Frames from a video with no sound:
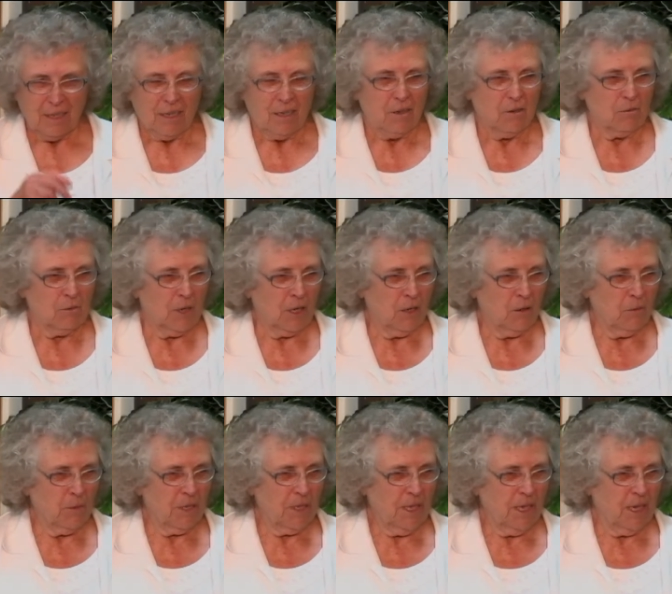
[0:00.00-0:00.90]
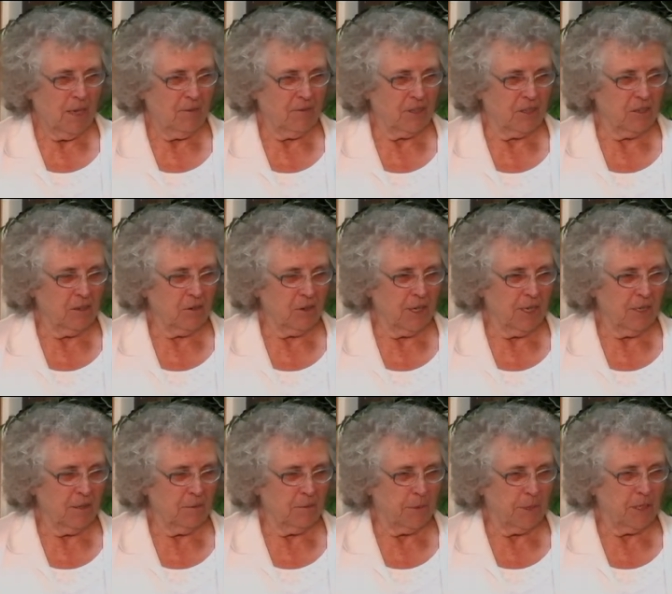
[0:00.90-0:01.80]
Well, we have the
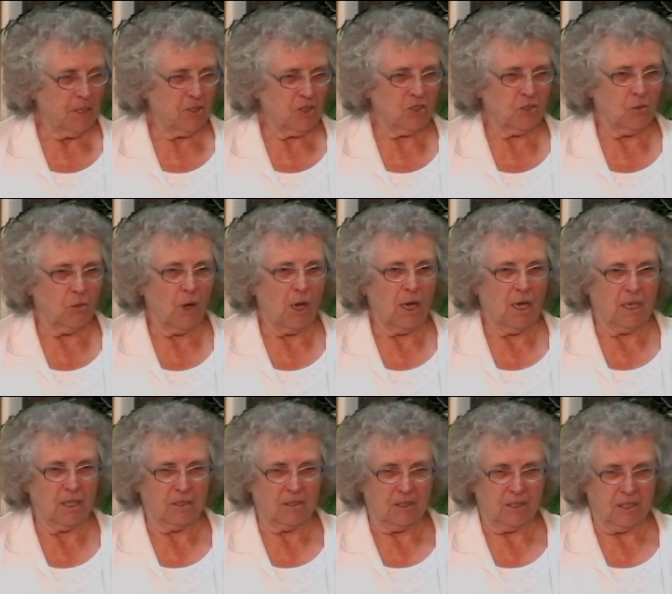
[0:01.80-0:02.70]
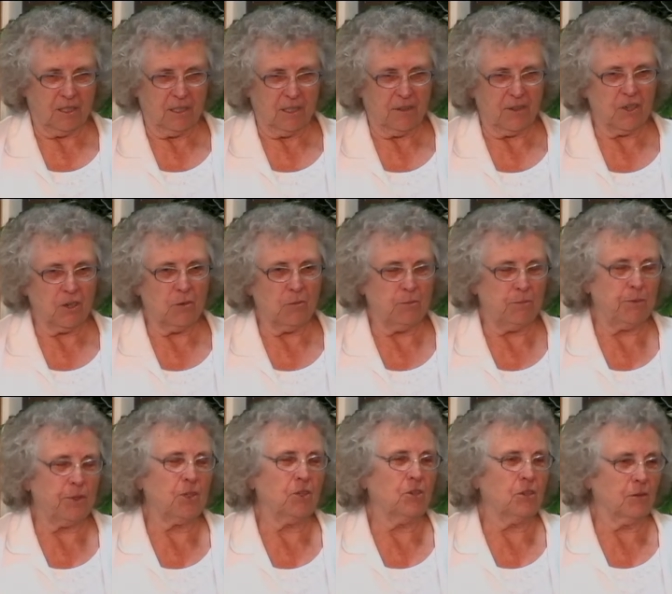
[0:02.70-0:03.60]
great big swans. They're
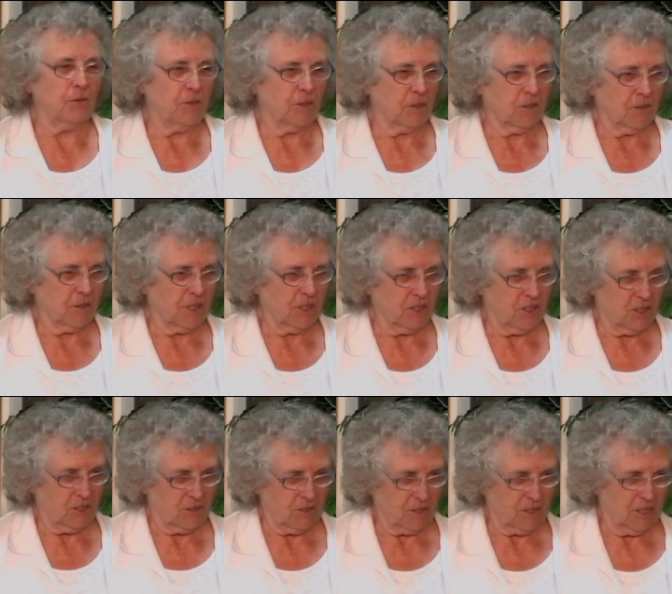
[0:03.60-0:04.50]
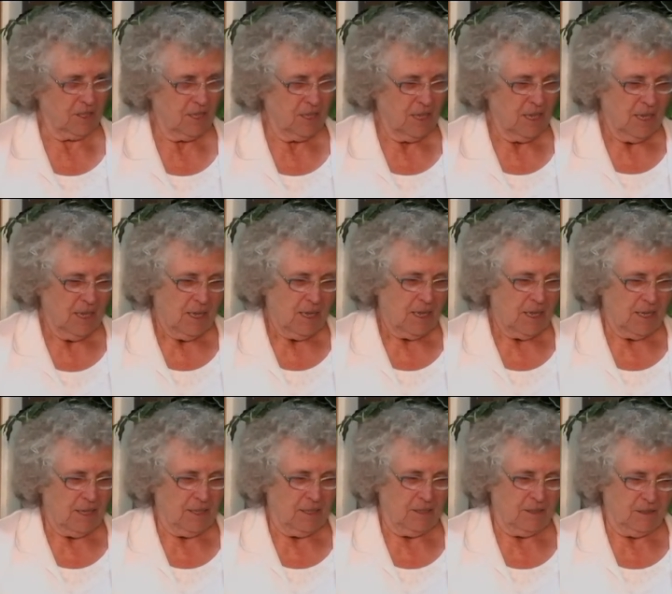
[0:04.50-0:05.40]
beautiful creatures.
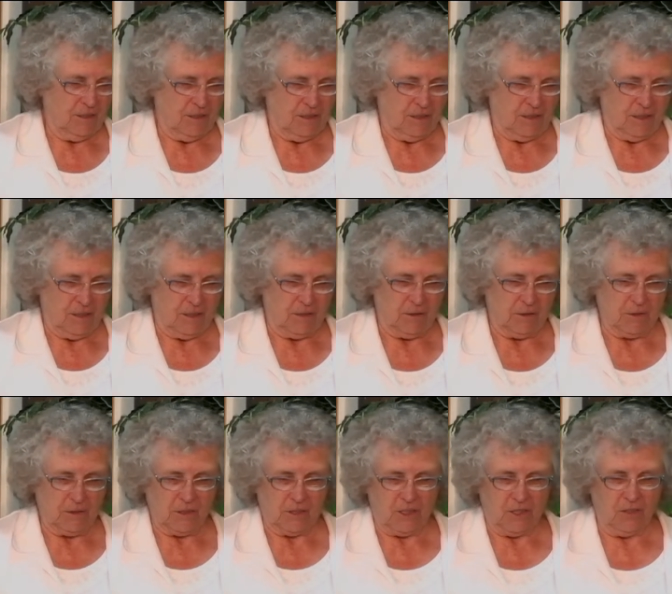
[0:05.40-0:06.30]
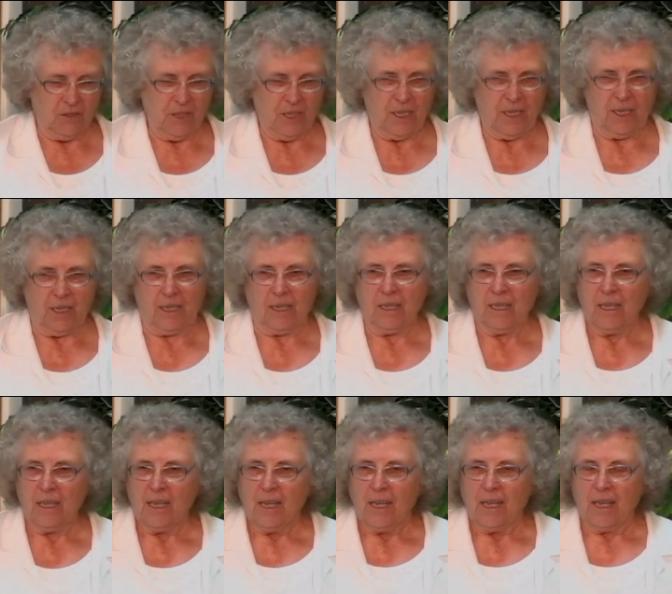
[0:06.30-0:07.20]
And
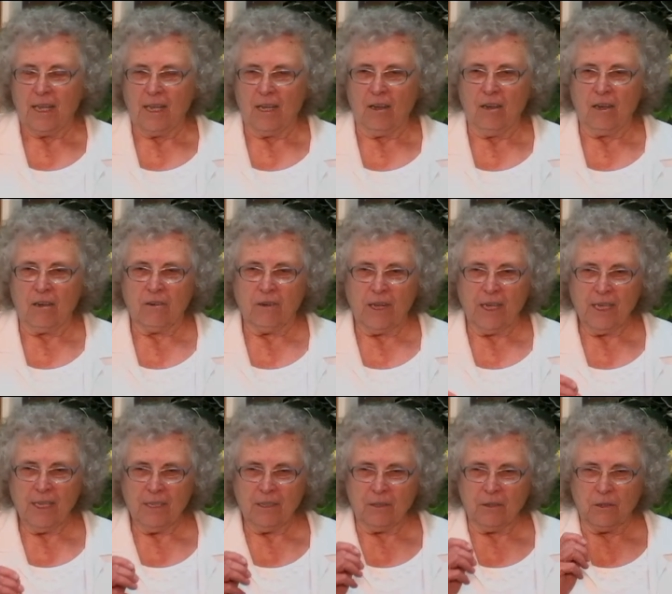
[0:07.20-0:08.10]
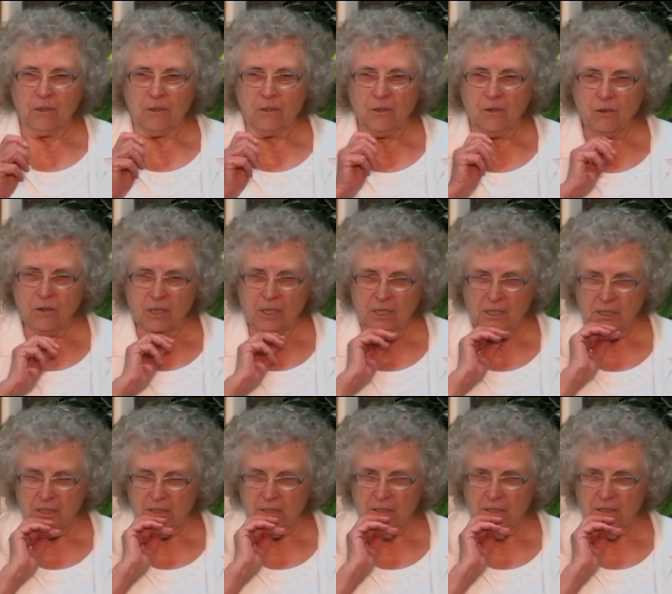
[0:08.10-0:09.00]
all right,
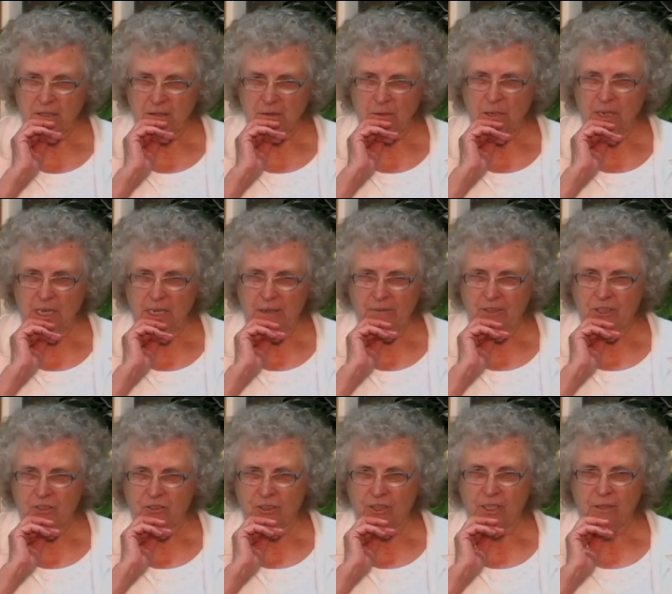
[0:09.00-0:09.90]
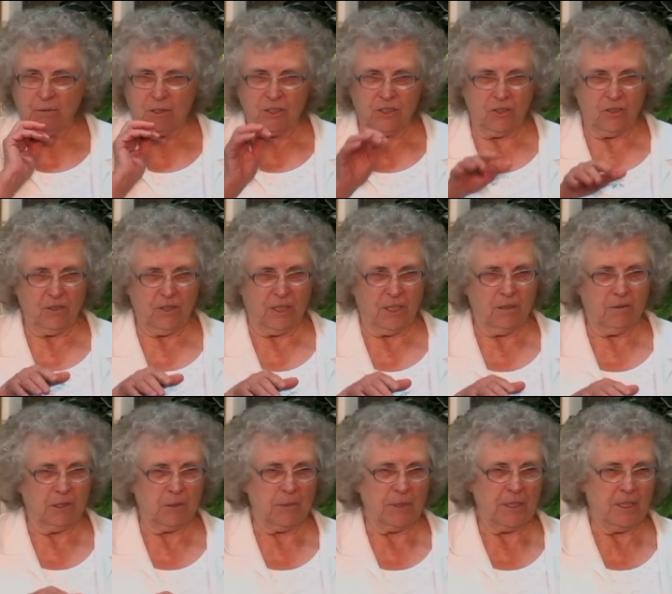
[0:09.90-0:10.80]
what kind of a tree would you think
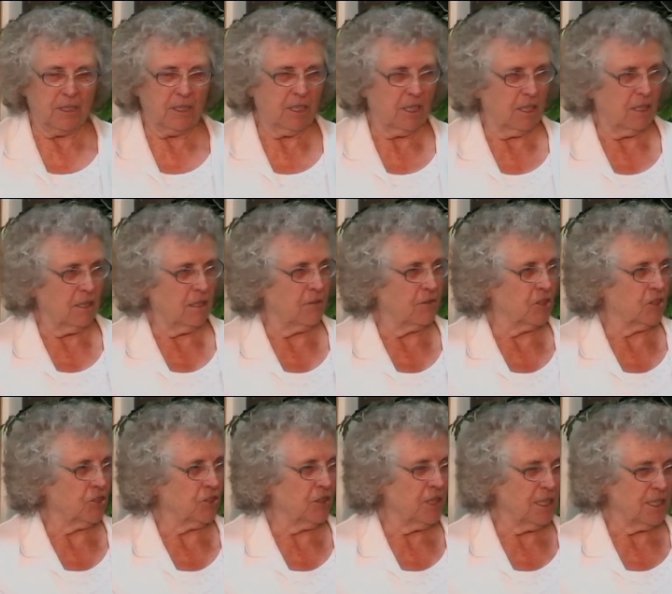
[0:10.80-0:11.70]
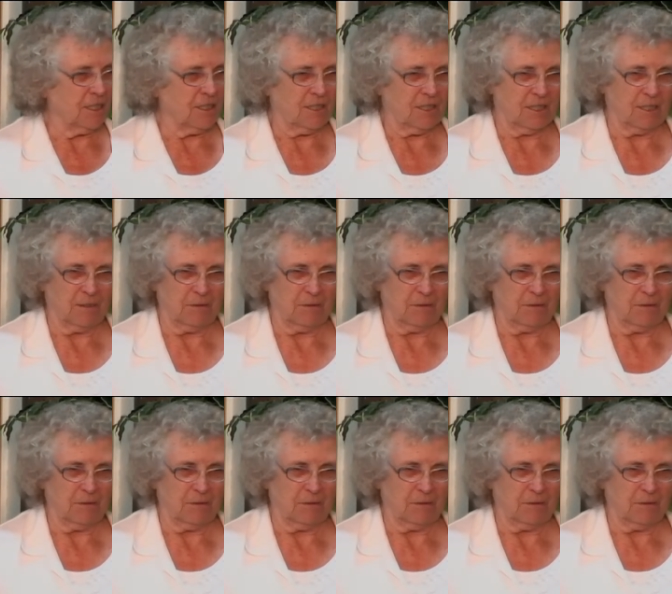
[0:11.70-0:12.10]
would be the king of the trees?